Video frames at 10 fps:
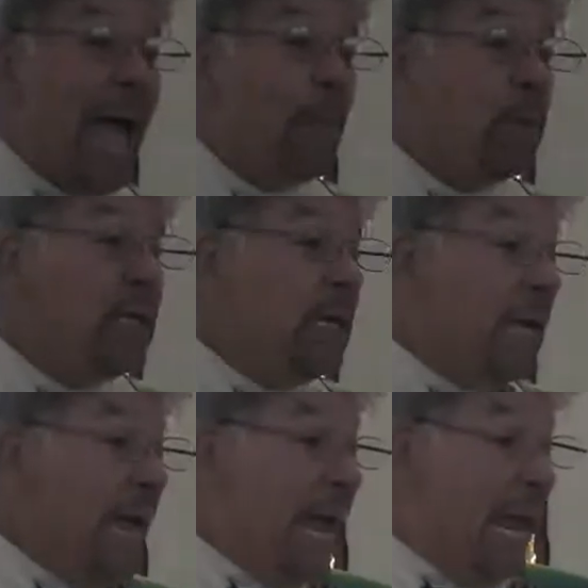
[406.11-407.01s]
And when the
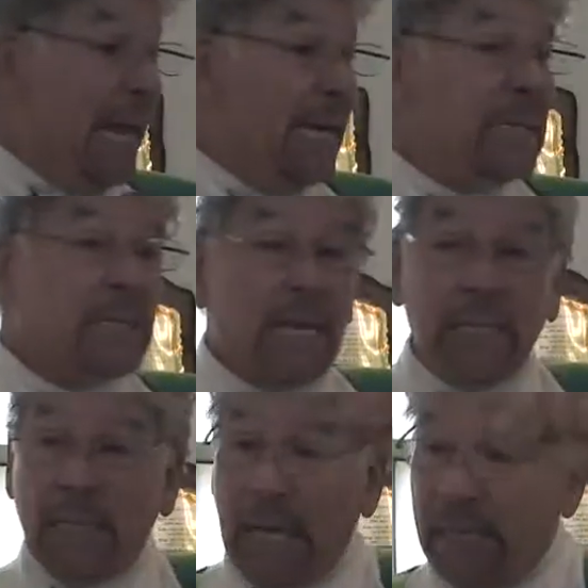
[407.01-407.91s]
aides
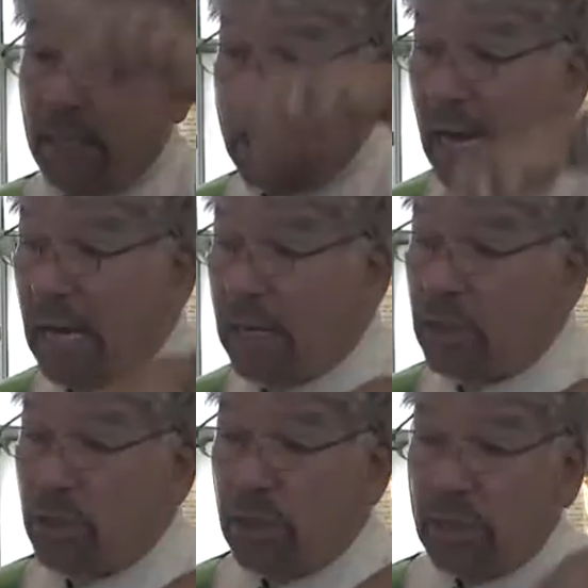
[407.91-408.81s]
in the, in the
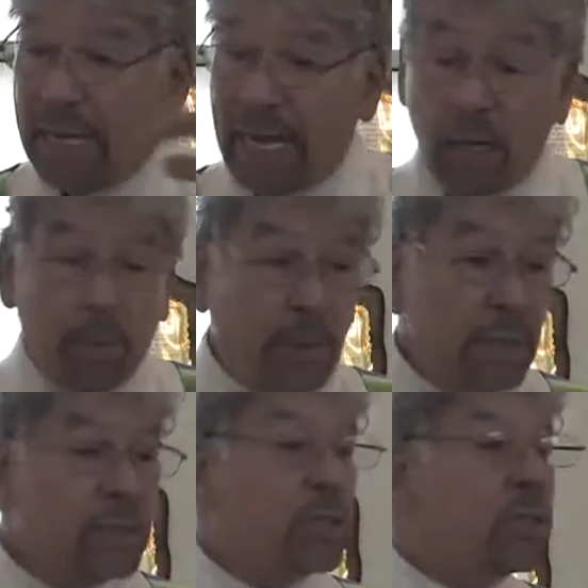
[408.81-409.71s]
cottages help
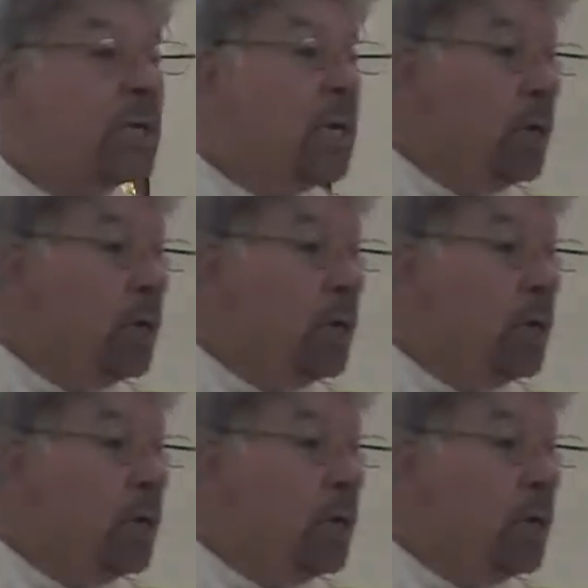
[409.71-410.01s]
us,